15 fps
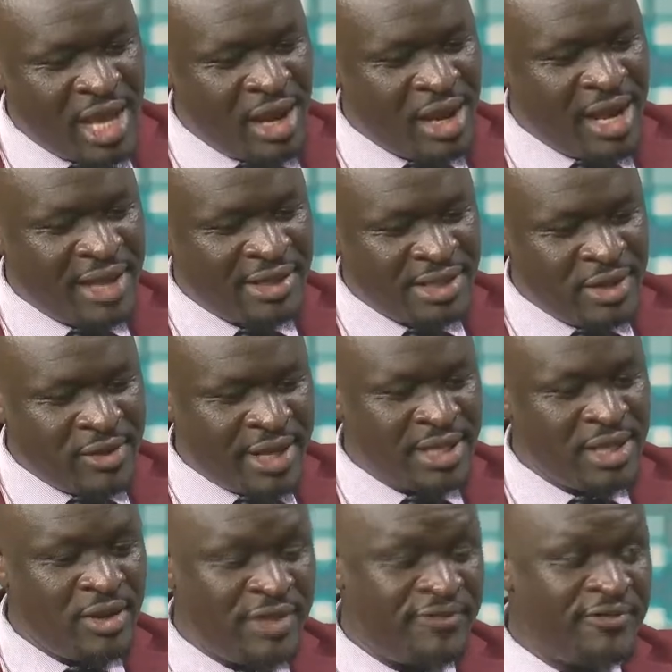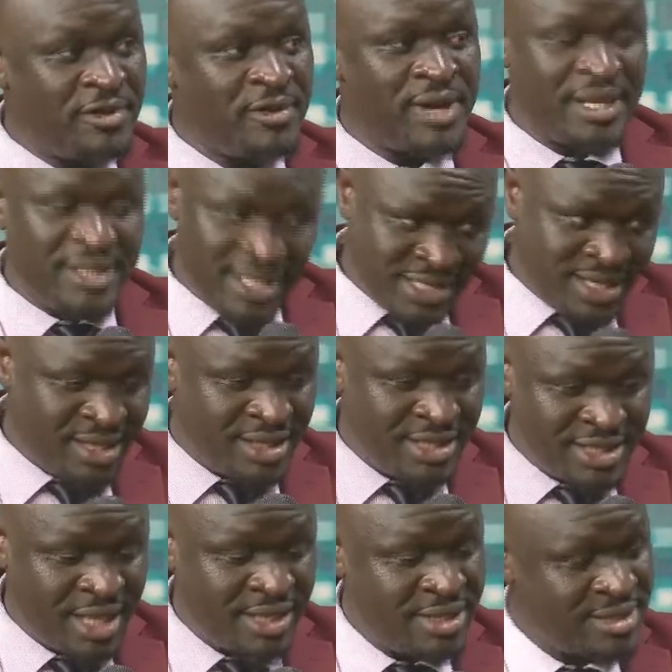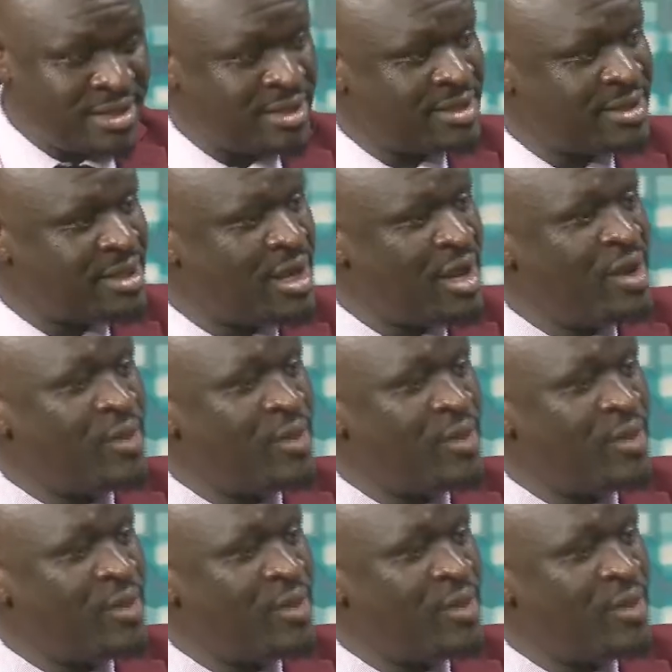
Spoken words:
Right now, if you look at the statistics,